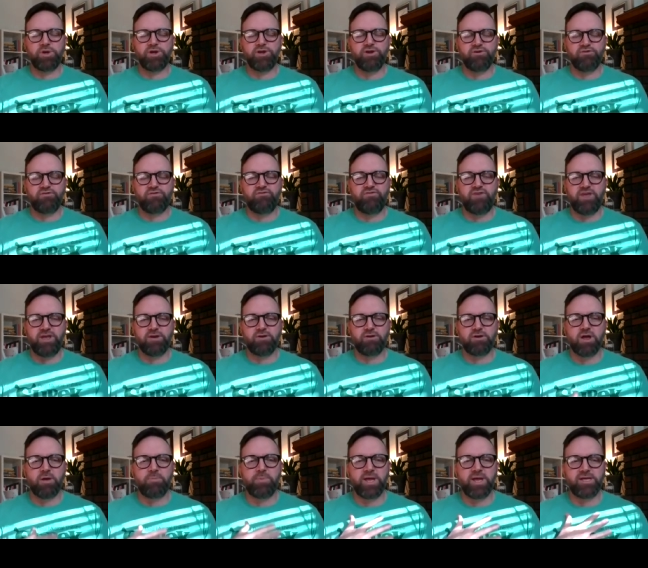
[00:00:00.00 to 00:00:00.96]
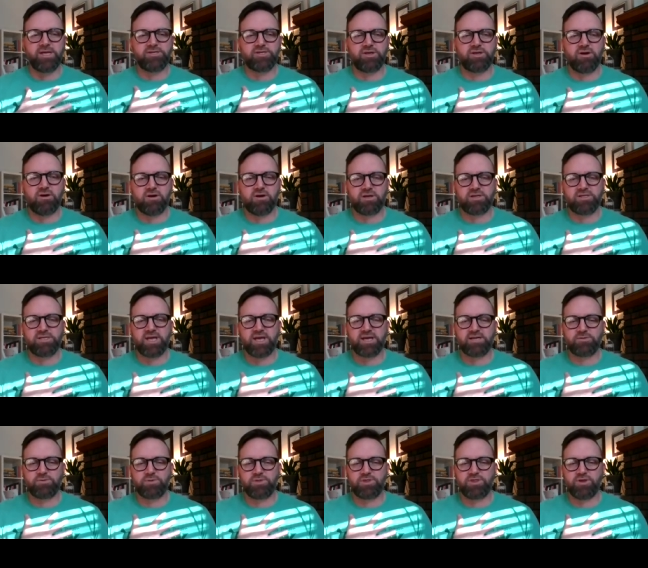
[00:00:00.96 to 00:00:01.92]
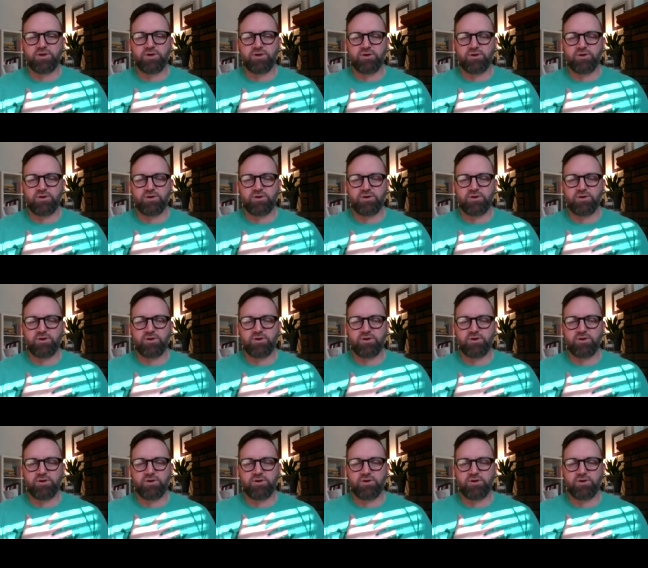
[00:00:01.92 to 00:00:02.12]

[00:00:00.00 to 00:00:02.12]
where your feet are coming into contact with the